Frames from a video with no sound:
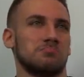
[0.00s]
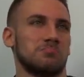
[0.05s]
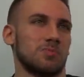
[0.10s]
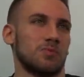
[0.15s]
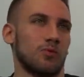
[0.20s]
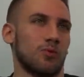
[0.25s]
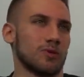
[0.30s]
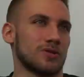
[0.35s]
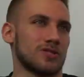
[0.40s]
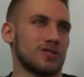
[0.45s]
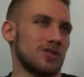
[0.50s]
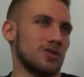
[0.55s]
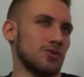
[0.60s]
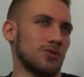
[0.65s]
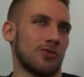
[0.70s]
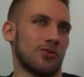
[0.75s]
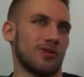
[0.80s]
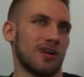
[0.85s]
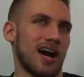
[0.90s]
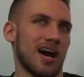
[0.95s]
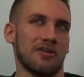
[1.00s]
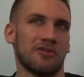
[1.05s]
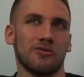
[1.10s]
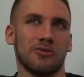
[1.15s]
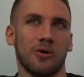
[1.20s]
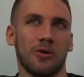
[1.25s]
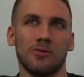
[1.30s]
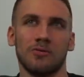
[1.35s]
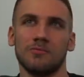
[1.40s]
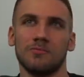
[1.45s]
was your, I don't
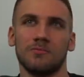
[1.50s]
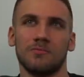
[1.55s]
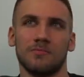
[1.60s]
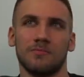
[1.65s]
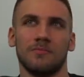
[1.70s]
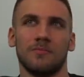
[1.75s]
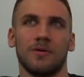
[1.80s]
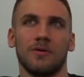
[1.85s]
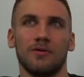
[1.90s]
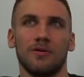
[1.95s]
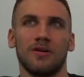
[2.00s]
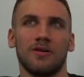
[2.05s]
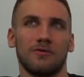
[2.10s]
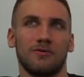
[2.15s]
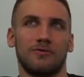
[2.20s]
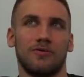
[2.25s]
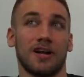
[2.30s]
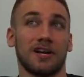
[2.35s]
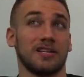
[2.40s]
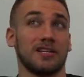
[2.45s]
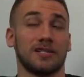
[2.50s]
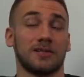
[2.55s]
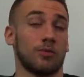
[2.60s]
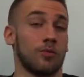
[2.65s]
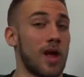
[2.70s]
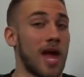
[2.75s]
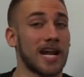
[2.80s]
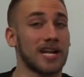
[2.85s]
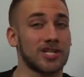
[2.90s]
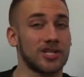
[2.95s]
know, funniest
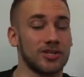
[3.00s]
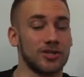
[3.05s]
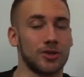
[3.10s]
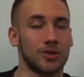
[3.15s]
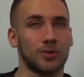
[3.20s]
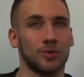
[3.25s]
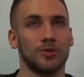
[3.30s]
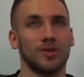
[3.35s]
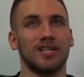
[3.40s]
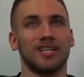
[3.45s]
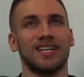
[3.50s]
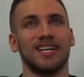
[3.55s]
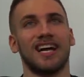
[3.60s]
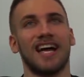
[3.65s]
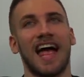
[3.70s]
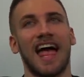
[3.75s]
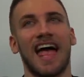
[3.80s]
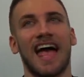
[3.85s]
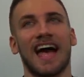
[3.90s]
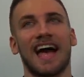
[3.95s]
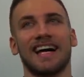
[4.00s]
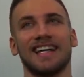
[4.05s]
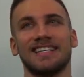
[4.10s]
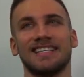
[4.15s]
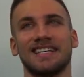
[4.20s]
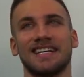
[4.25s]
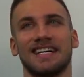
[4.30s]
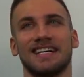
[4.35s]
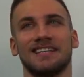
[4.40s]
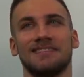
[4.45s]
reaction to.
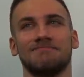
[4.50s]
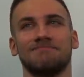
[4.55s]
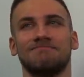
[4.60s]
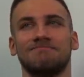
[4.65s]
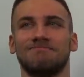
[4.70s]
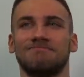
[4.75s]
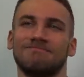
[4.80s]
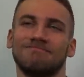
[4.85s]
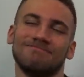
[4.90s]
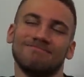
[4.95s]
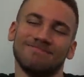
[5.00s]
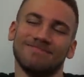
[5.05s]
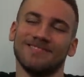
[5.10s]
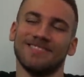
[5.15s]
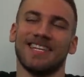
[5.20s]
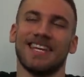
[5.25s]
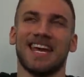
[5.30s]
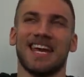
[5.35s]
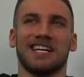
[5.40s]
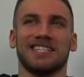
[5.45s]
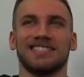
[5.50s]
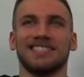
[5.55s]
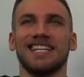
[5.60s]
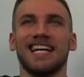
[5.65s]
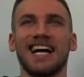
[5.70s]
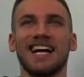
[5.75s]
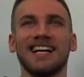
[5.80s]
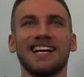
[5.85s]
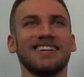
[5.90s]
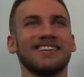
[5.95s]
And, yeah,
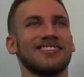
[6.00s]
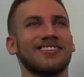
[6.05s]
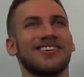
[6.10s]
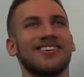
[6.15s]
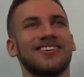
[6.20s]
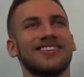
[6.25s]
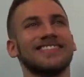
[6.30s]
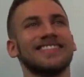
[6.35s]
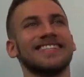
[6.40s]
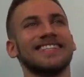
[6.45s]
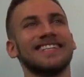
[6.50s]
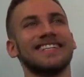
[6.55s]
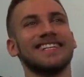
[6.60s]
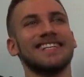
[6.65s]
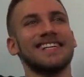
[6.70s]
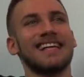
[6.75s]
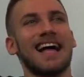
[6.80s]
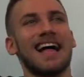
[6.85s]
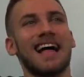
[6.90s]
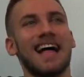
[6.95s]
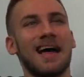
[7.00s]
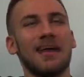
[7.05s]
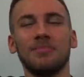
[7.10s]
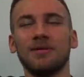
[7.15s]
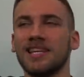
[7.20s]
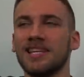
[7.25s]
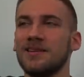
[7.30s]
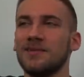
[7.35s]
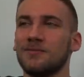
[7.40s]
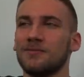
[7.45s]
I don't know. I
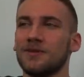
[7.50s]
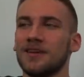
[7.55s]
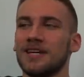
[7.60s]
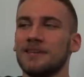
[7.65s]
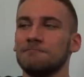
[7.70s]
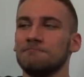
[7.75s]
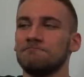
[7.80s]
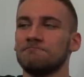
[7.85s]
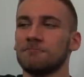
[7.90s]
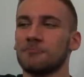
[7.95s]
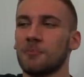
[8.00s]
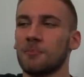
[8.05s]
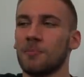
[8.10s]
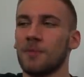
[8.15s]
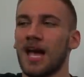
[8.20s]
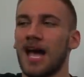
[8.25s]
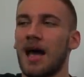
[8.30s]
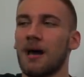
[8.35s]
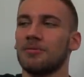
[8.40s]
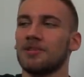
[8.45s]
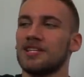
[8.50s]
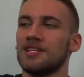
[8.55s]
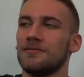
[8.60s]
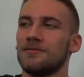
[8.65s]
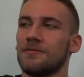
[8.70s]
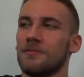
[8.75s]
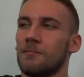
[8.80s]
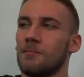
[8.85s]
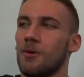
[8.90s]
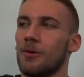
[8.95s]
believe
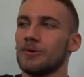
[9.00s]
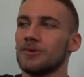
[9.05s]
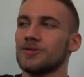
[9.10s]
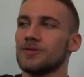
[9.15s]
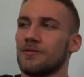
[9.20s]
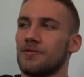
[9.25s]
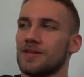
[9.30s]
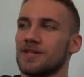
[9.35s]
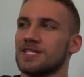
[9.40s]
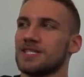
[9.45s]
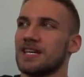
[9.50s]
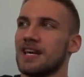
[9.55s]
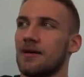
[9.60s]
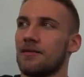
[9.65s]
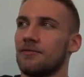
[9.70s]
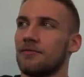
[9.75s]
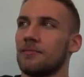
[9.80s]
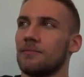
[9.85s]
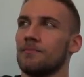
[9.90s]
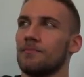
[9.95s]
most of the stuff